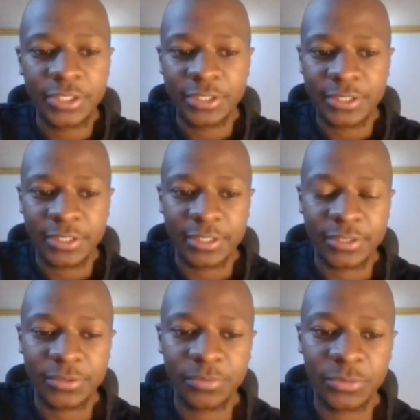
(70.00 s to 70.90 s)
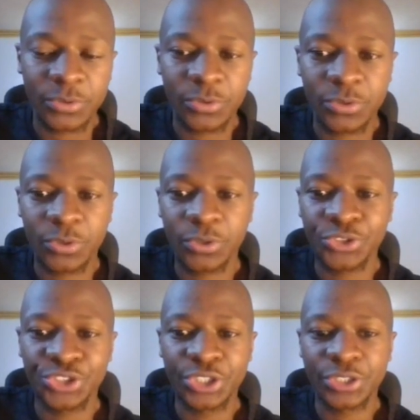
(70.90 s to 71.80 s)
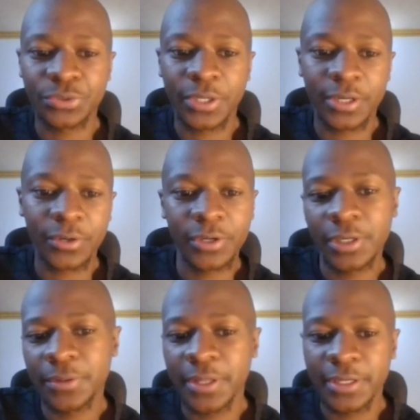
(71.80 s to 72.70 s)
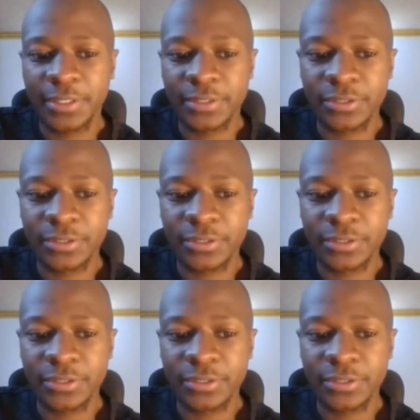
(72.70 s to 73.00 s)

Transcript: treats, short treats, we can call it,